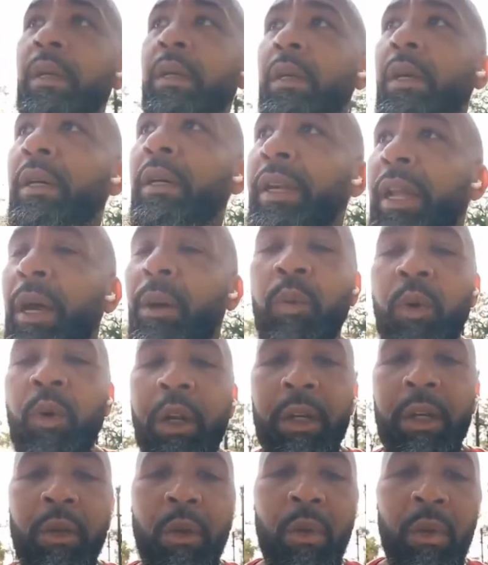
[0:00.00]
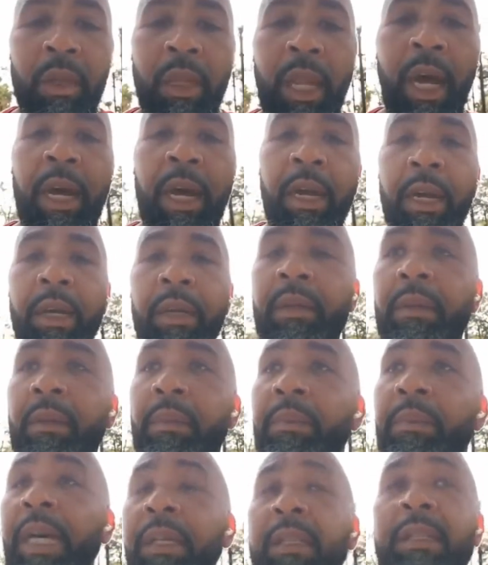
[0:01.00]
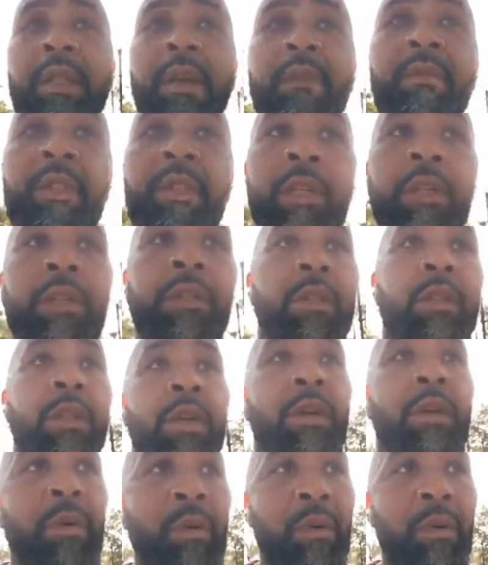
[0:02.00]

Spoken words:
networking online about 7 years ago.